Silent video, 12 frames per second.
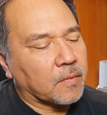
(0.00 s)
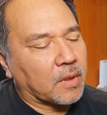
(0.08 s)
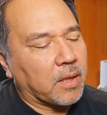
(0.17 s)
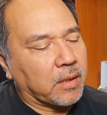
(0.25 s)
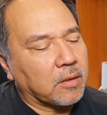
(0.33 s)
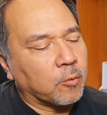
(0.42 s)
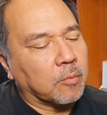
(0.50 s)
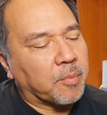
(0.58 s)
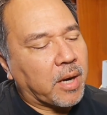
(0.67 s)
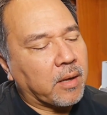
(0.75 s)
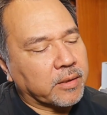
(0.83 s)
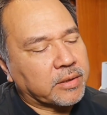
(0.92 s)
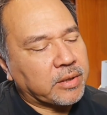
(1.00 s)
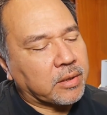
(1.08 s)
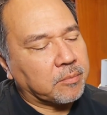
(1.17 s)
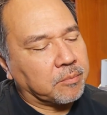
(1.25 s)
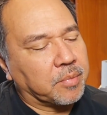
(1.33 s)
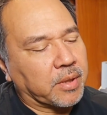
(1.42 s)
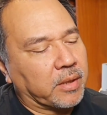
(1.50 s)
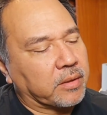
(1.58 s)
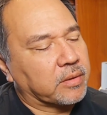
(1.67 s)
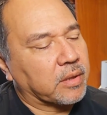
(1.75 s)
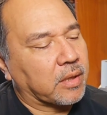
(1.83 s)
and it will polish it, but